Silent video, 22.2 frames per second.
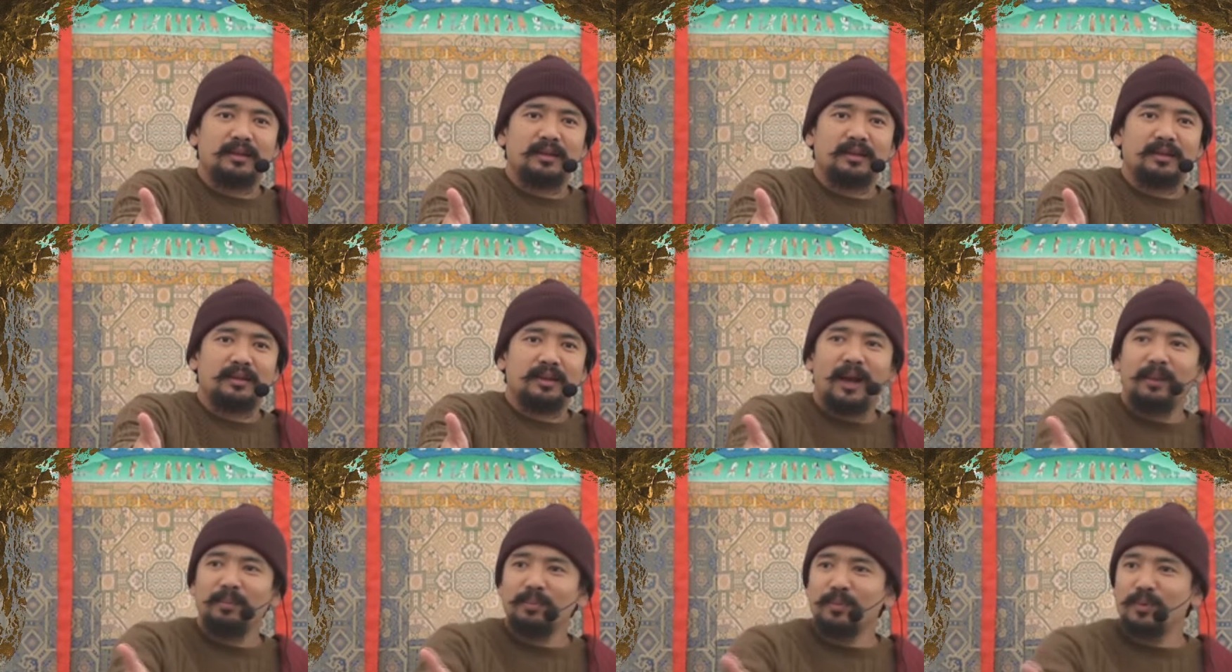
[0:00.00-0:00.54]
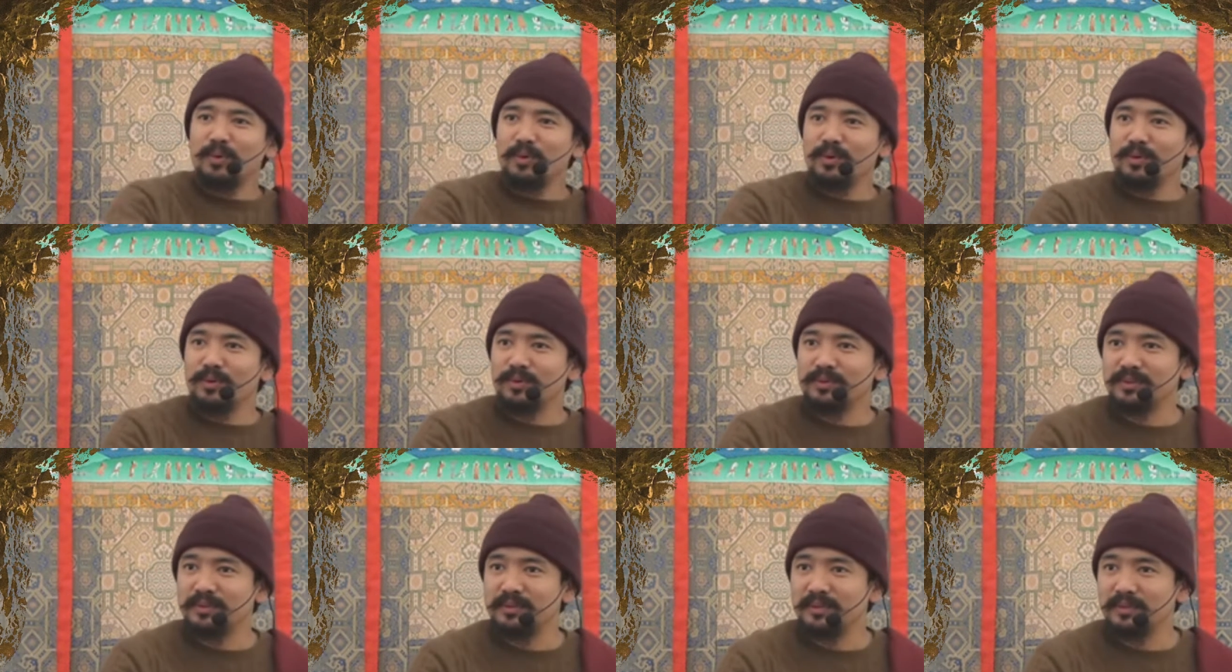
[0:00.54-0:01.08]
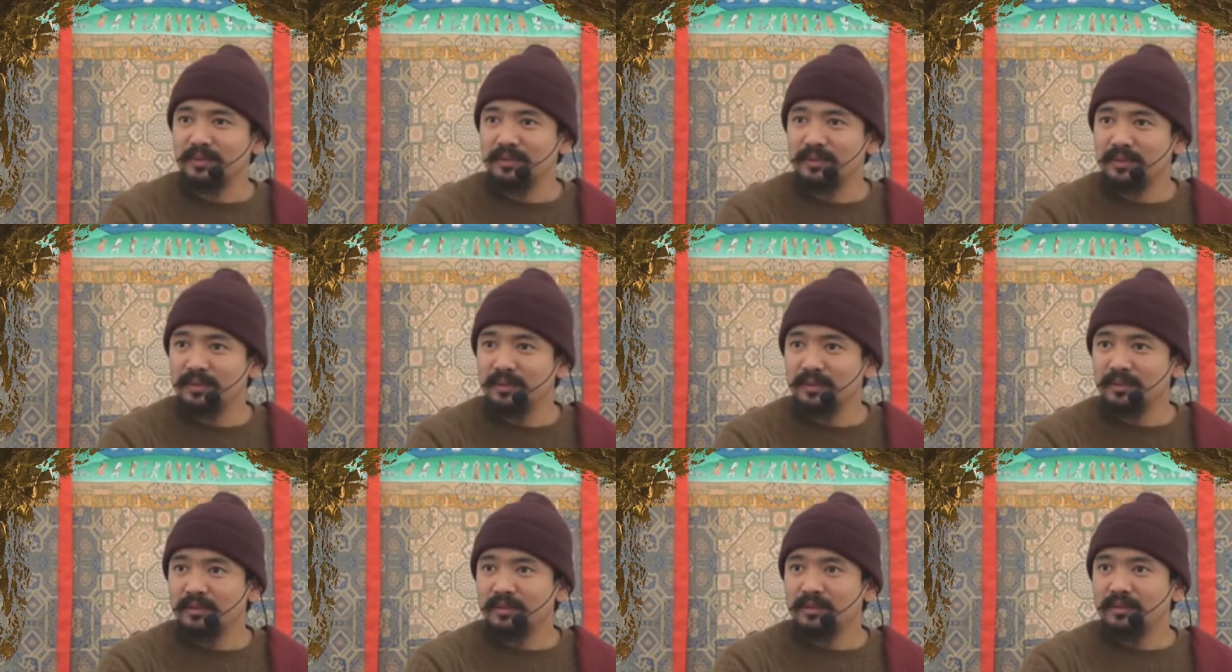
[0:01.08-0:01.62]
Of course,
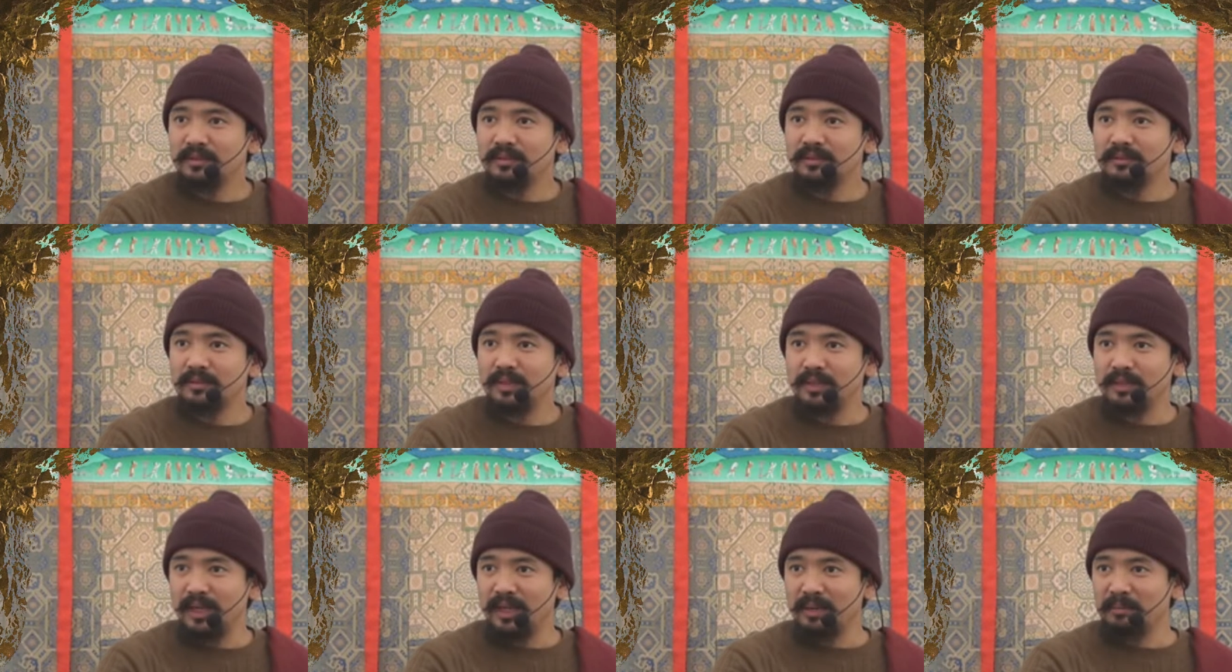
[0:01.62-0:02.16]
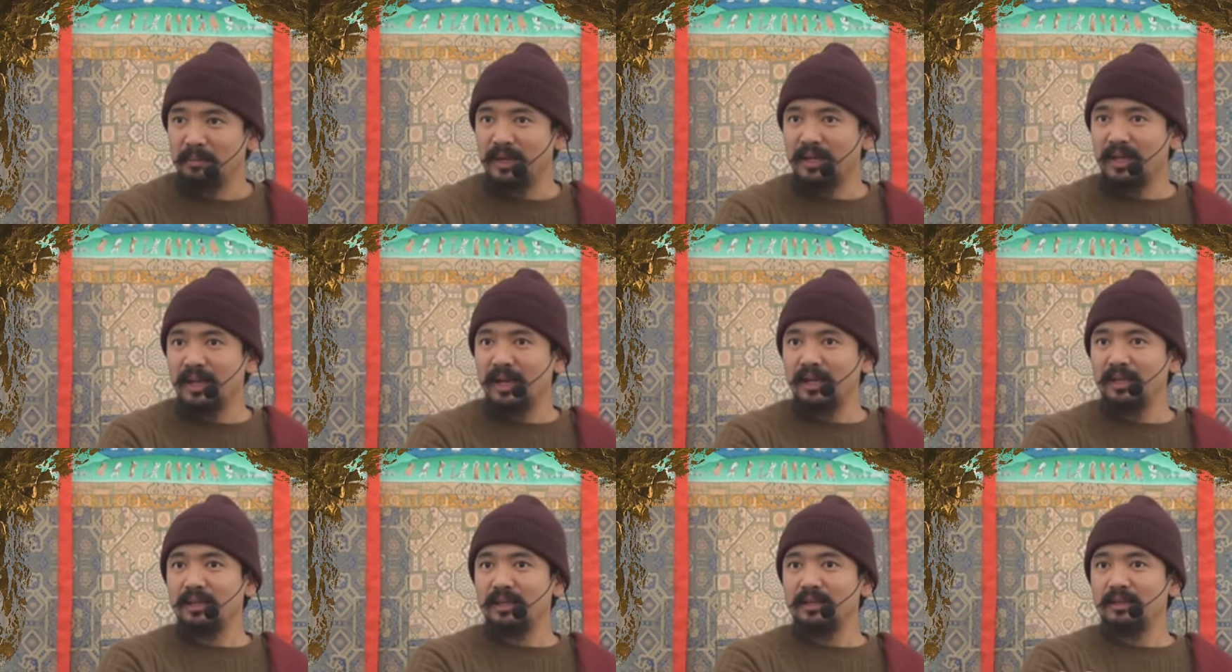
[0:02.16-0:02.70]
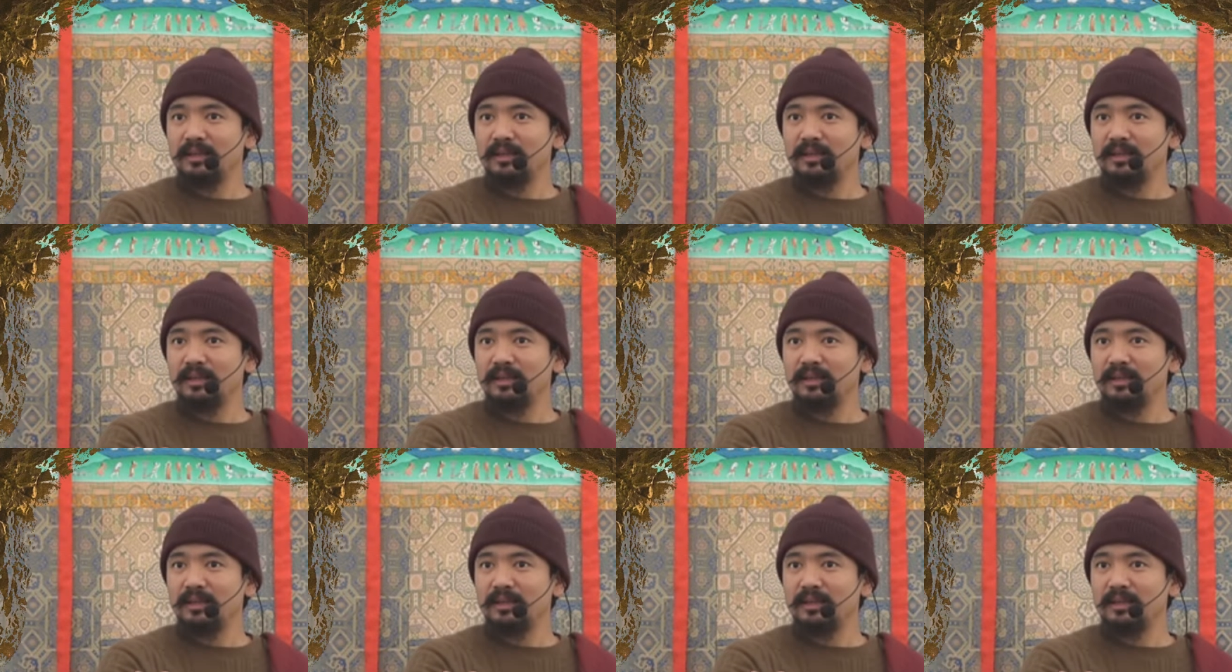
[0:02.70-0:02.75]
the Dharmakaya,